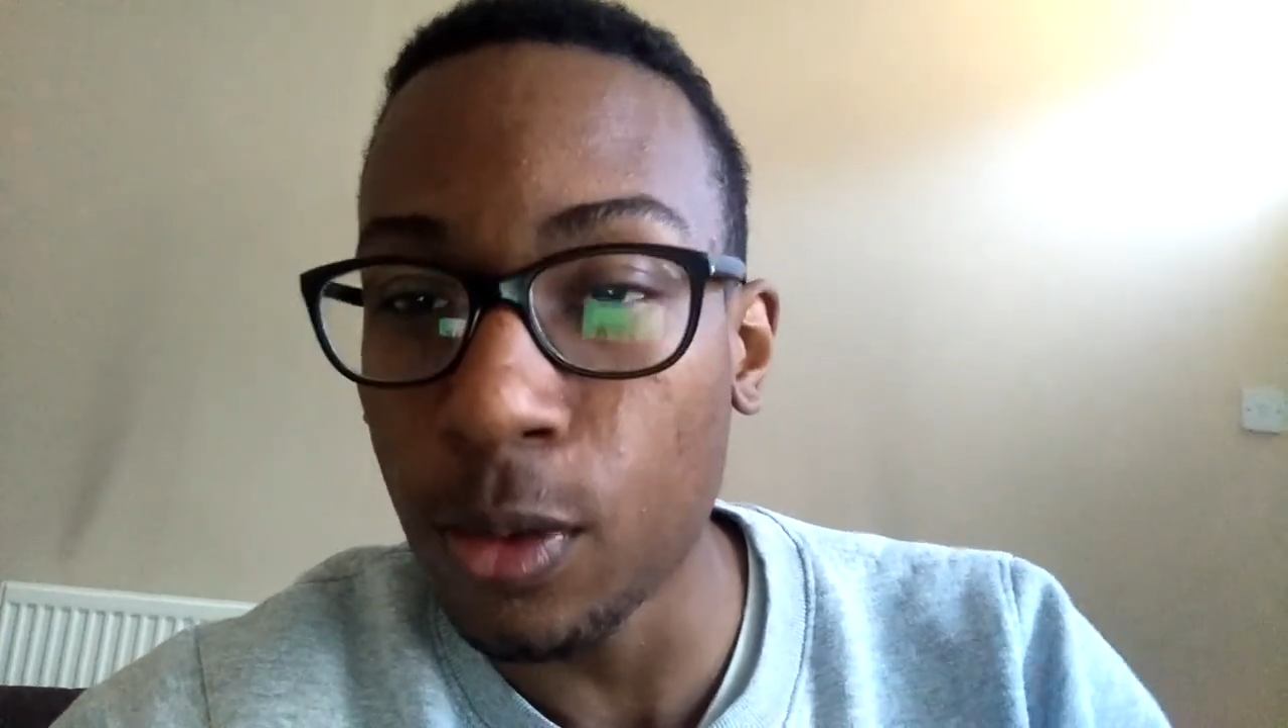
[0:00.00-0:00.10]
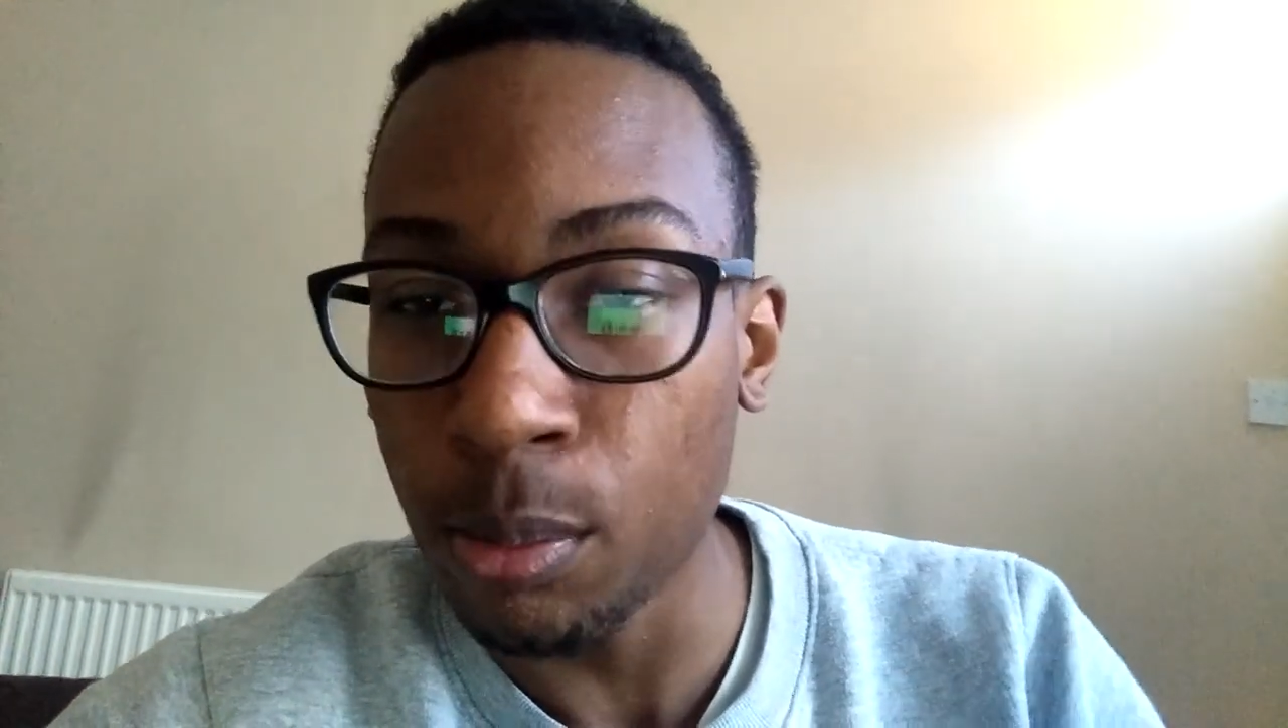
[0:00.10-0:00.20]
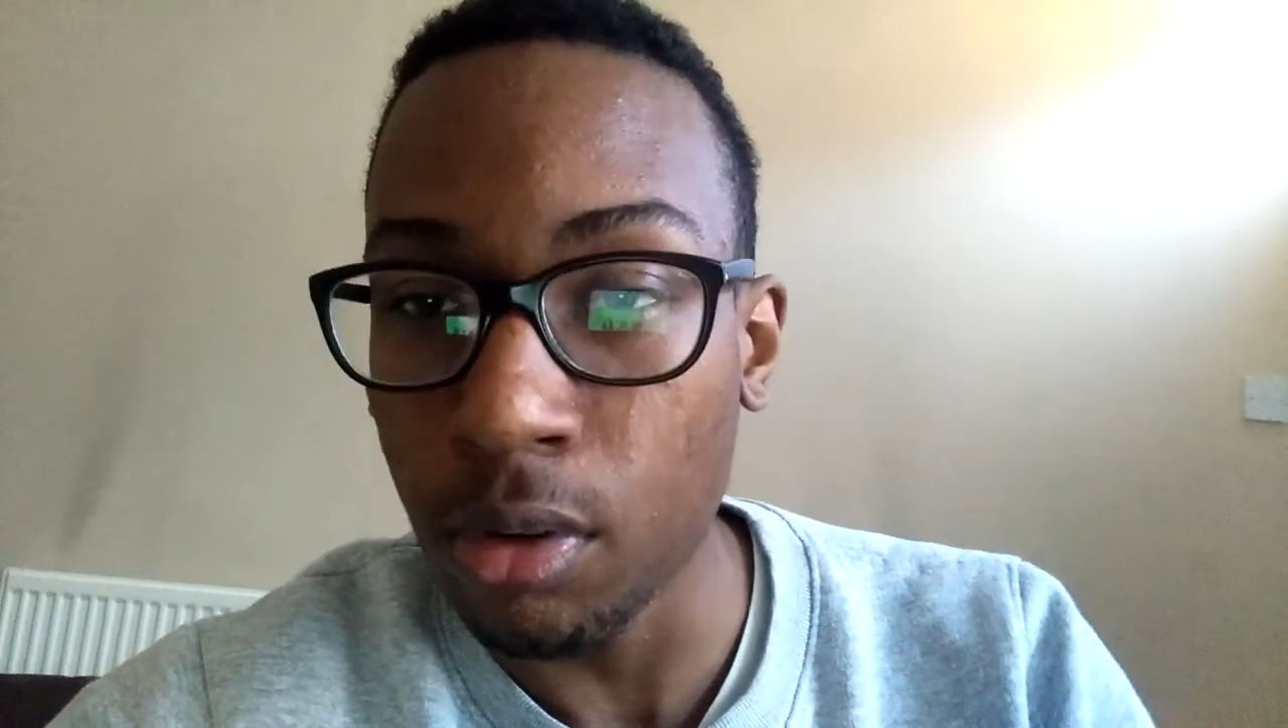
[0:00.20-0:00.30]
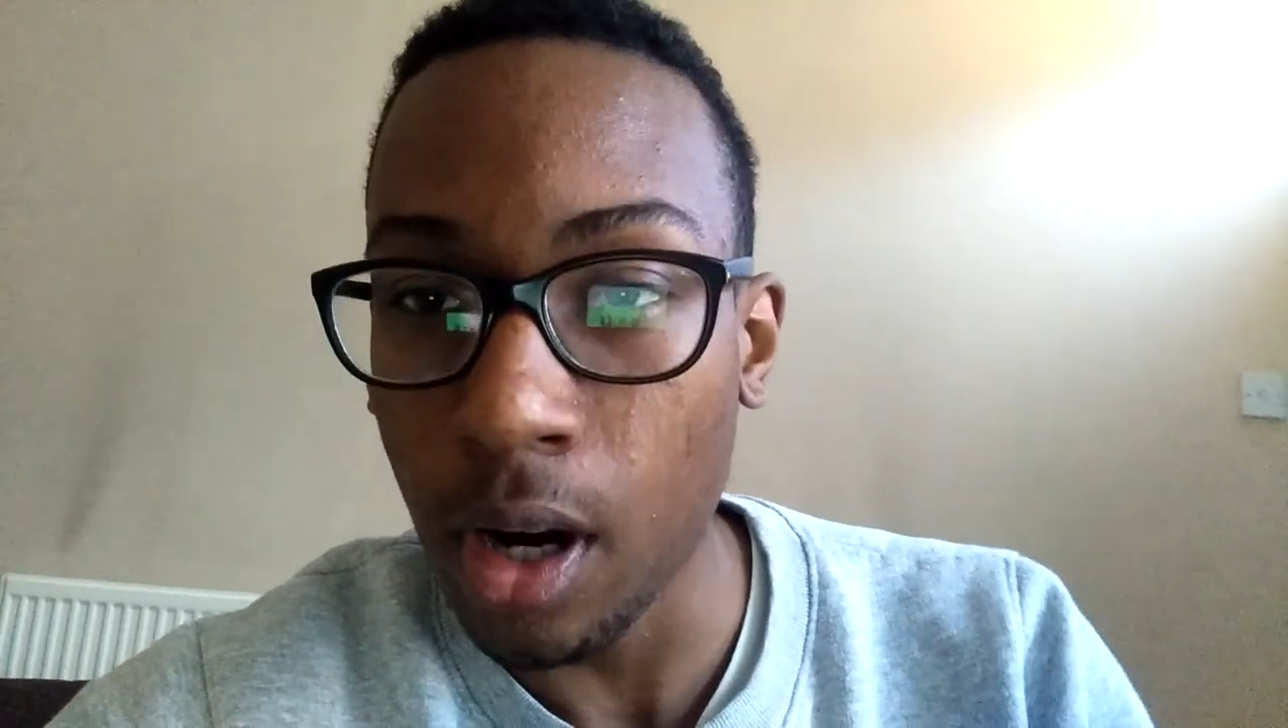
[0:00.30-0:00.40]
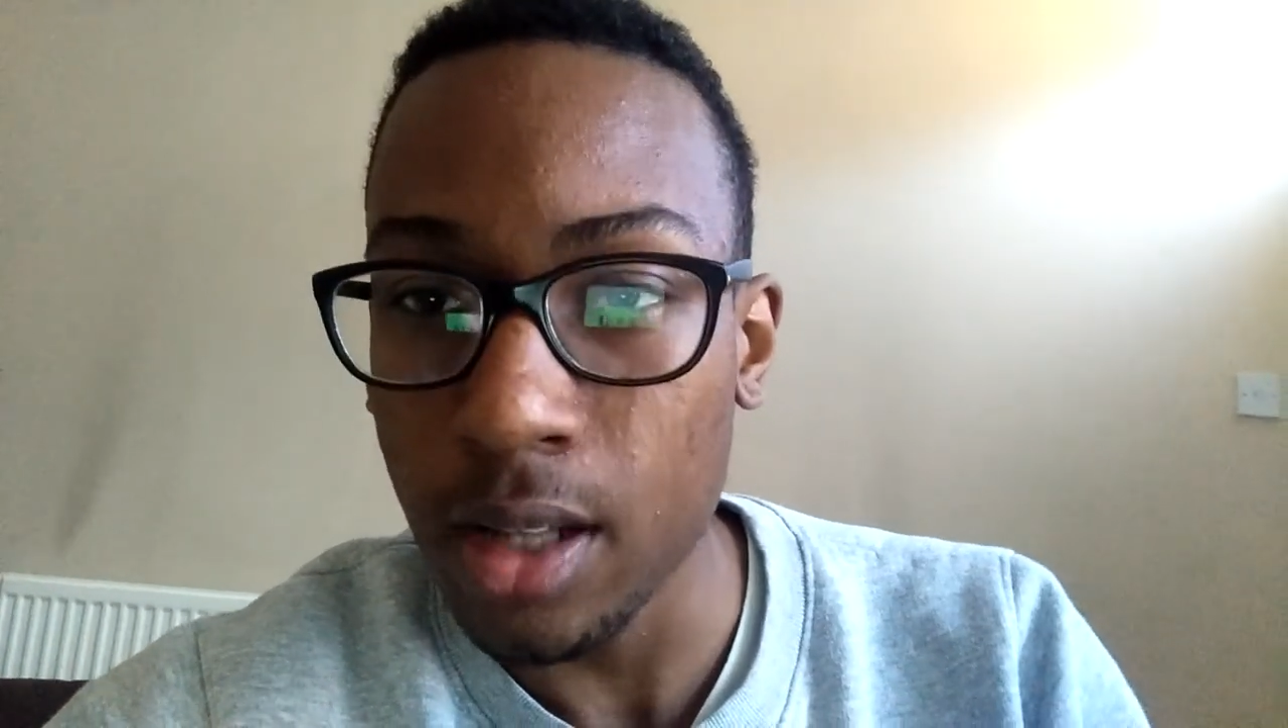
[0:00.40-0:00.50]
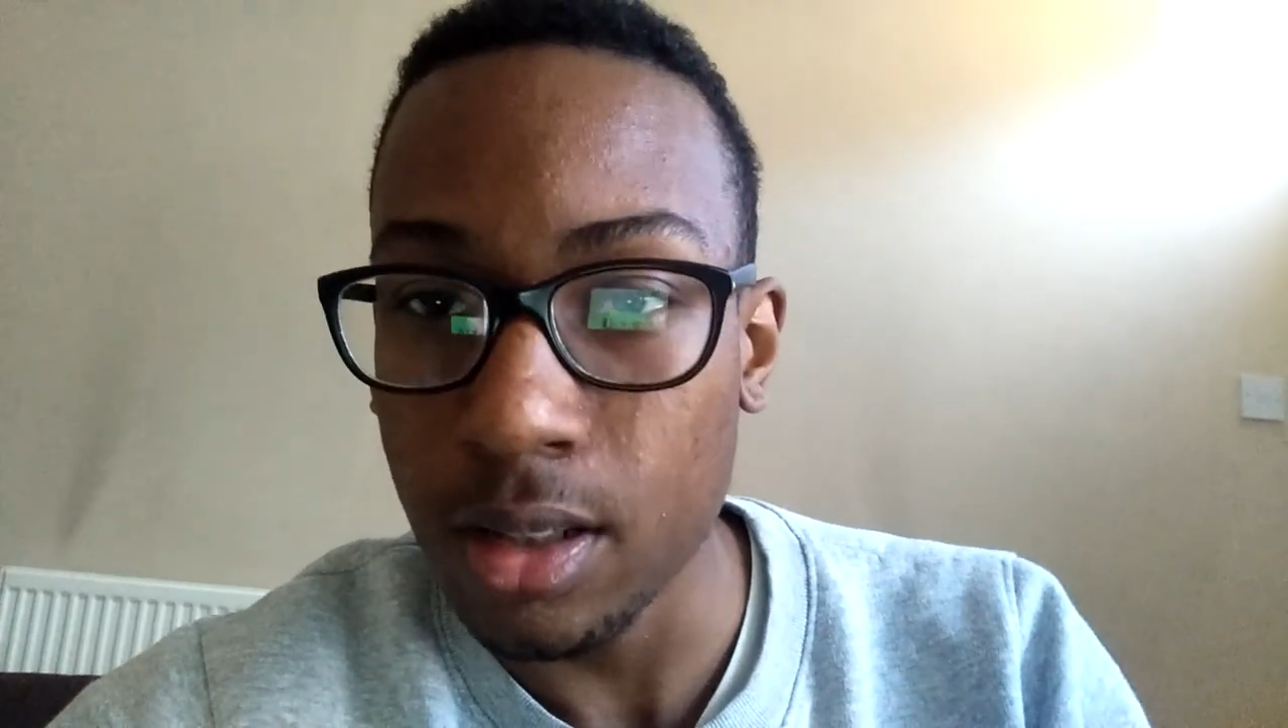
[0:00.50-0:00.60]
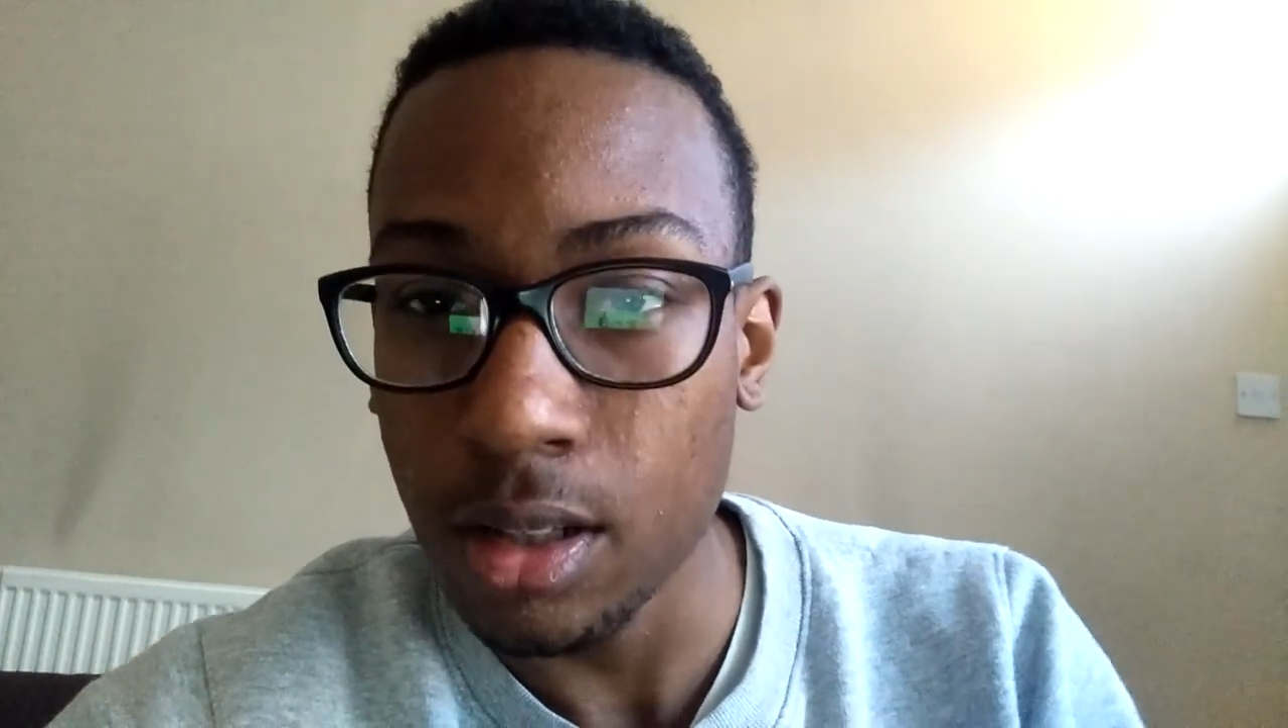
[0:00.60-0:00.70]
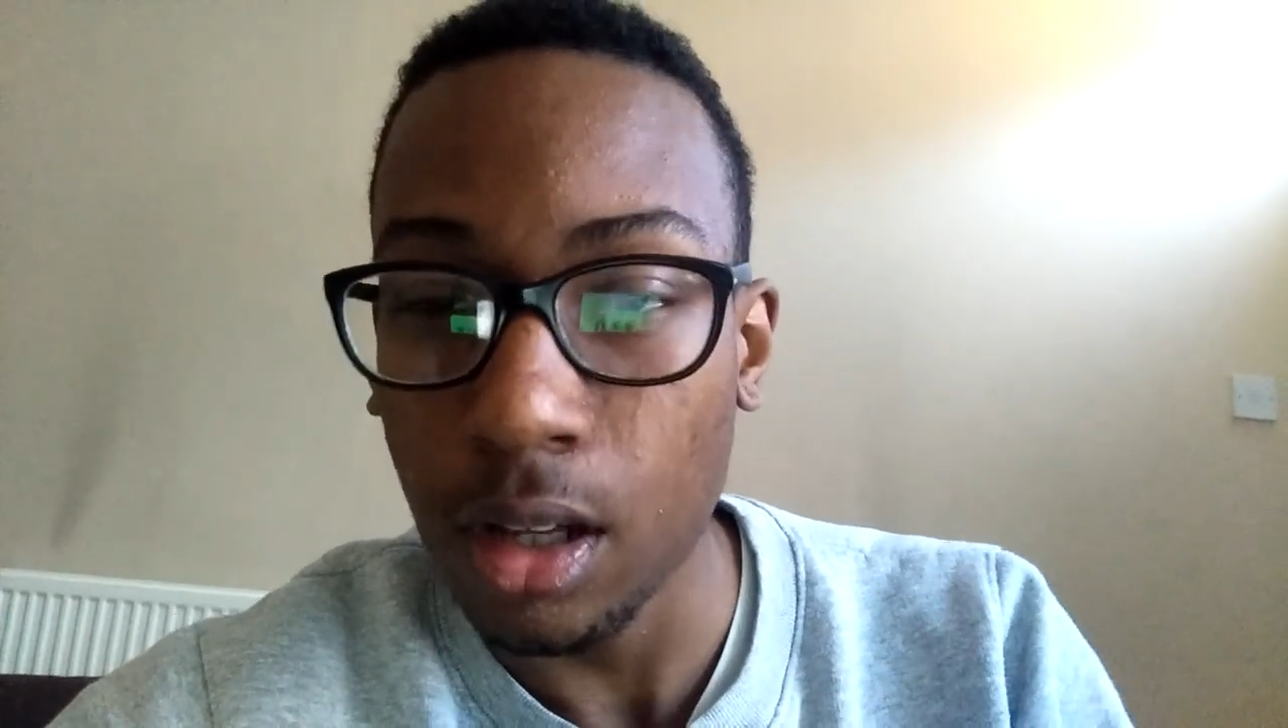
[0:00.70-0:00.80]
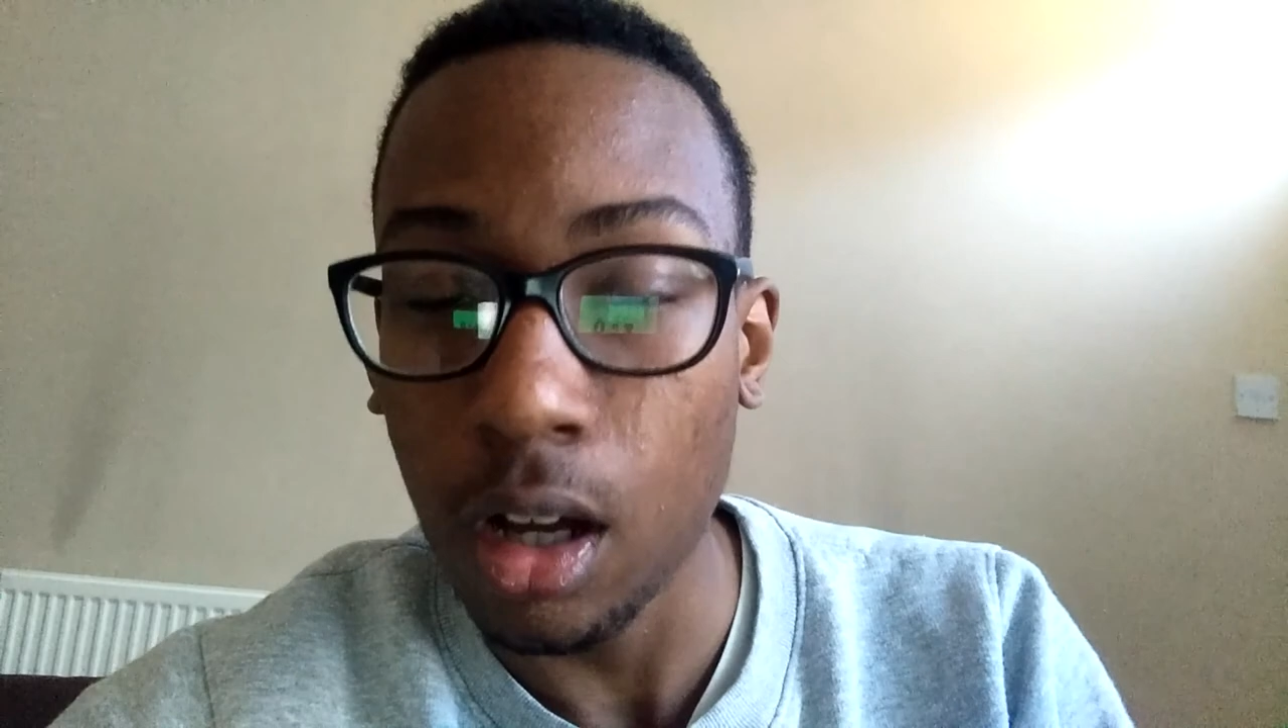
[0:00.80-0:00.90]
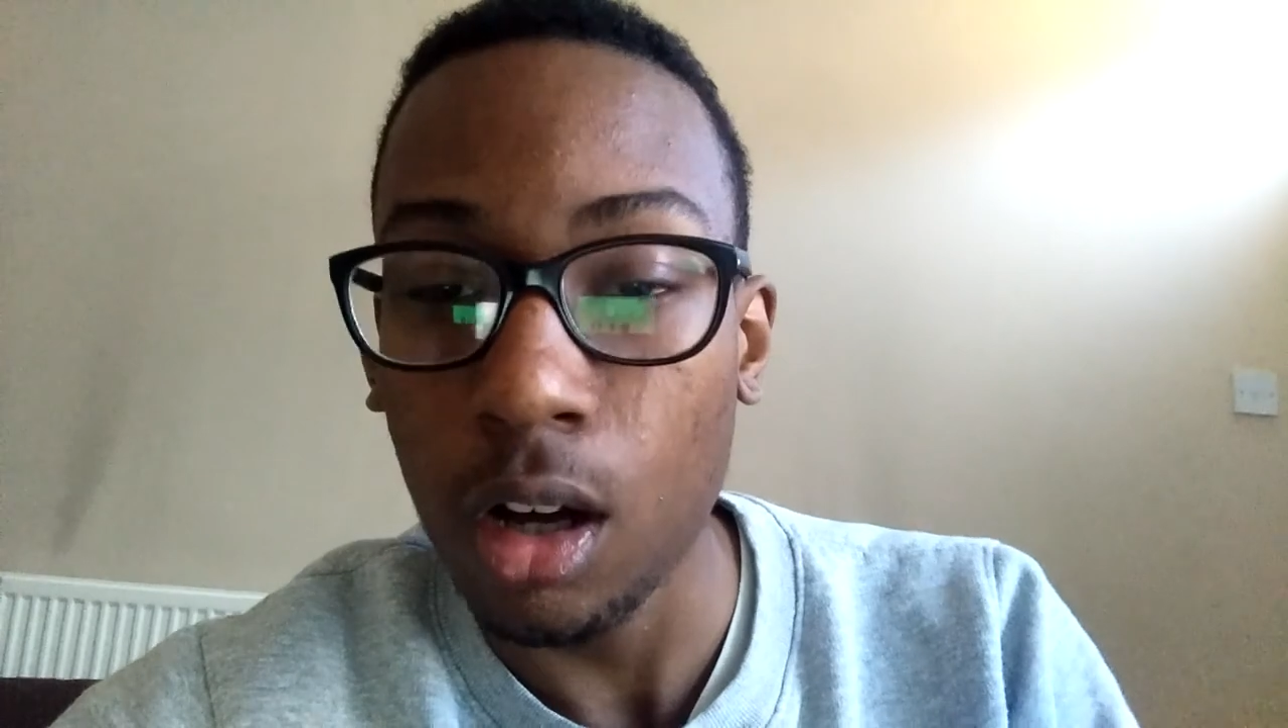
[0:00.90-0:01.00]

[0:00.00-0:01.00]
different brands